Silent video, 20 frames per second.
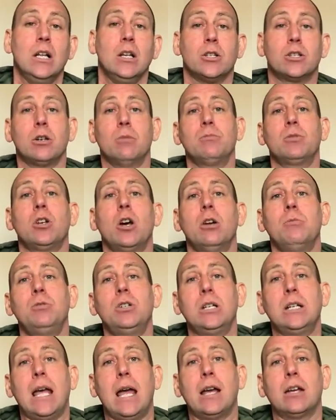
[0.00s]
Sometimes
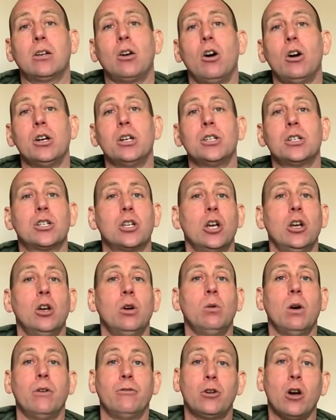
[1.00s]
you get guys
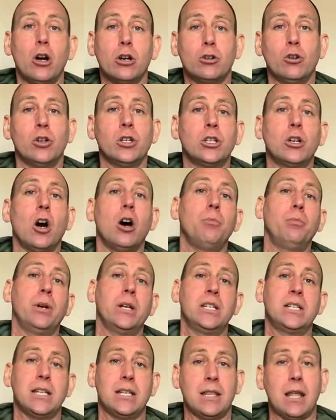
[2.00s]
who have got a groin guard but
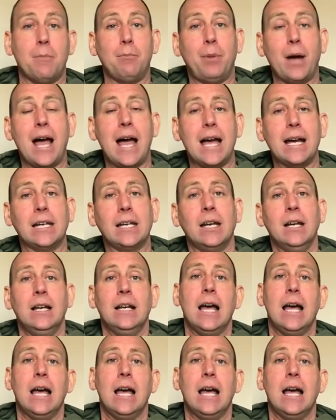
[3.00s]
it's in their bag.